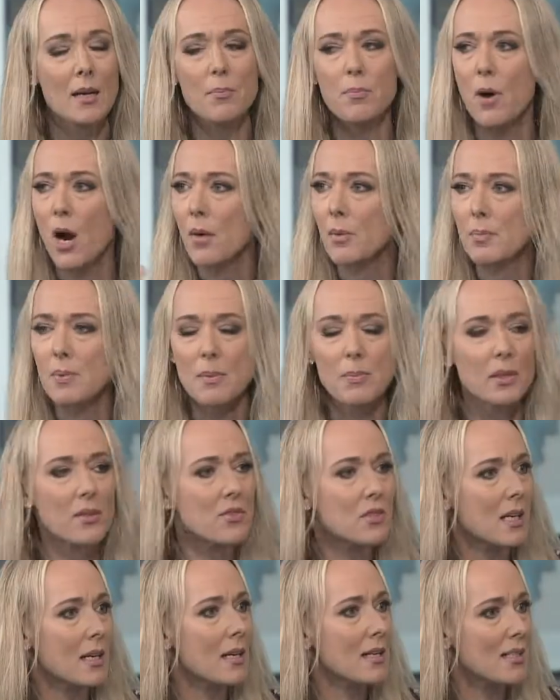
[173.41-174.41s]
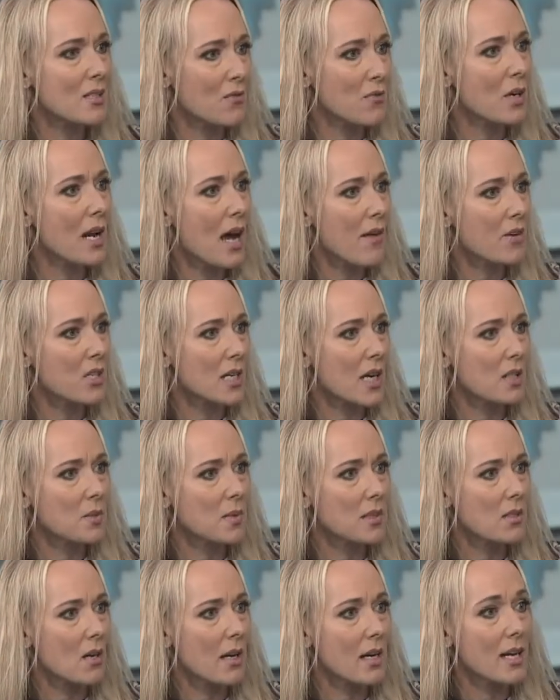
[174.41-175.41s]
and probably people have seen in different advertisements
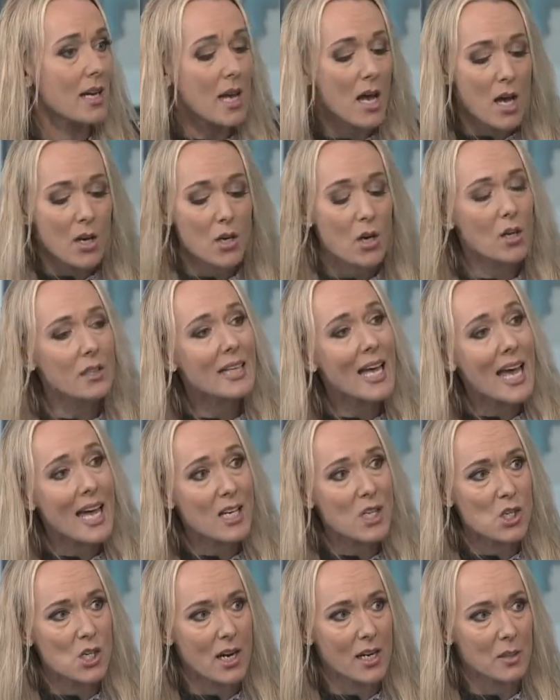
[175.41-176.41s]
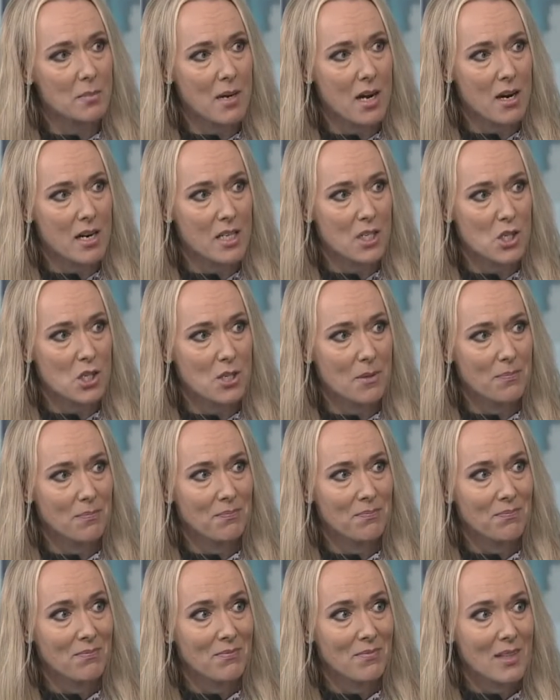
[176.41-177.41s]
advertisements on it called End Child Marriage.
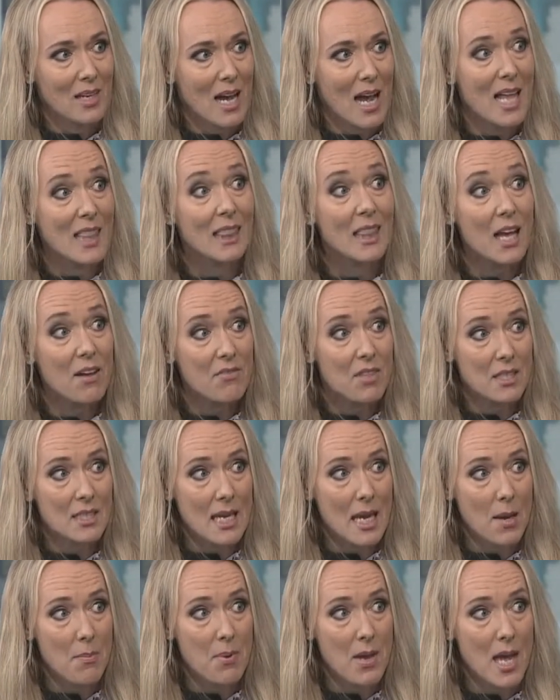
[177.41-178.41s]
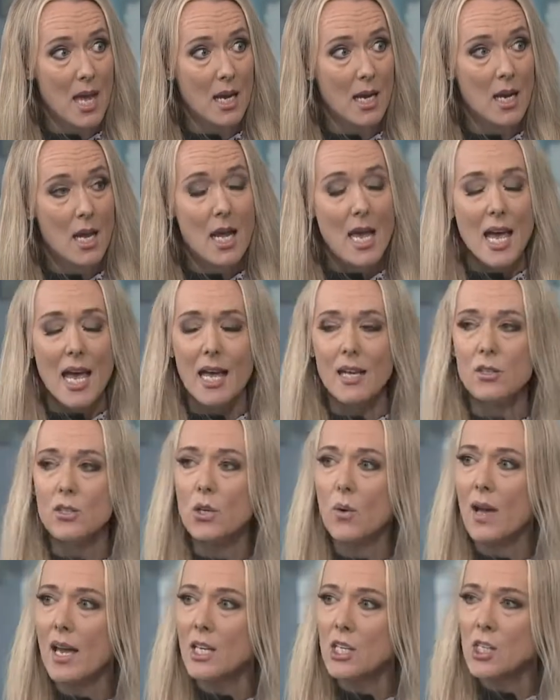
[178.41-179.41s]
Yes. I love this campaign. Yeah. And so end